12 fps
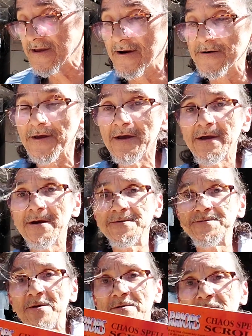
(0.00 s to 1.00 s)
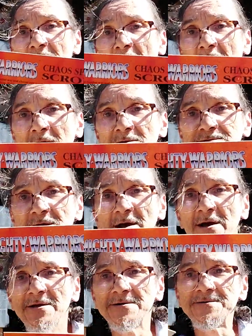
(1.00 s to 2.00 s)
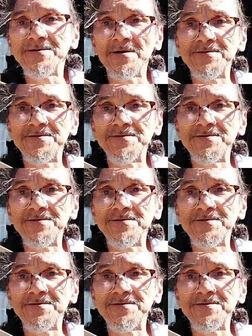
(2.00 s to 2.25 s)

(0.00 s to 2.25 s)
here's your cards. Look, it's on